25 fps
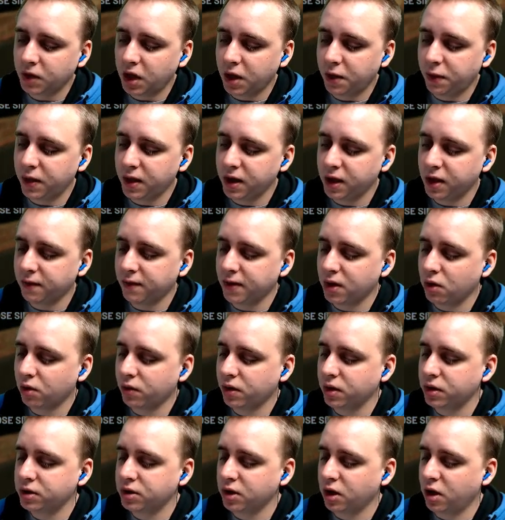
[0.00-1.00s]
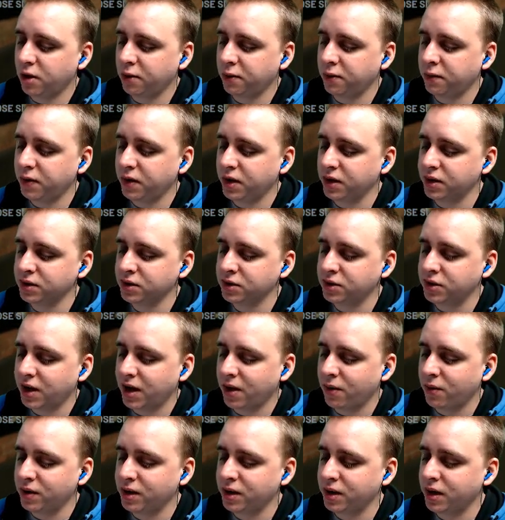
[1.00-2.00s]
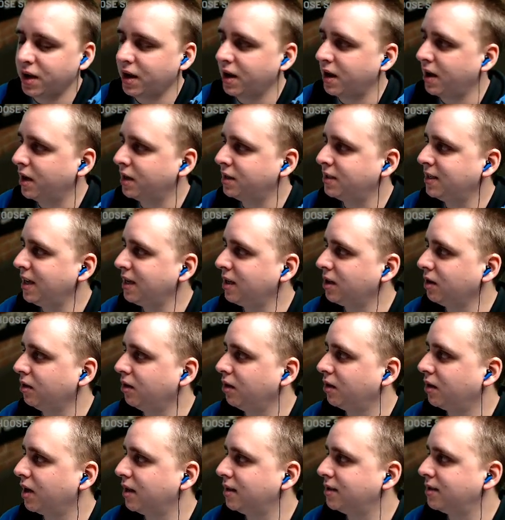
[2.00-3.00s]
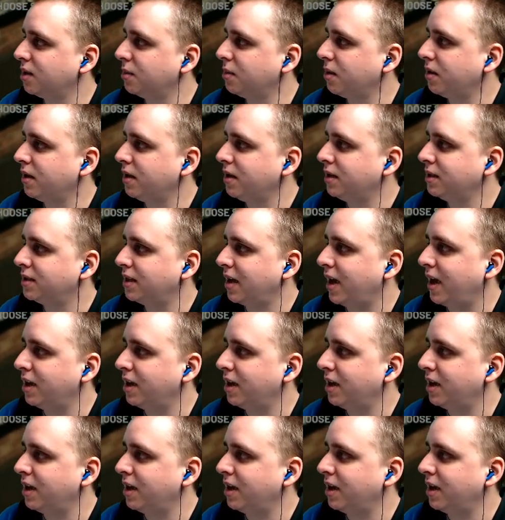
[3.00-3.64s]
I think if I were the Dolphins, I would take a look at some of these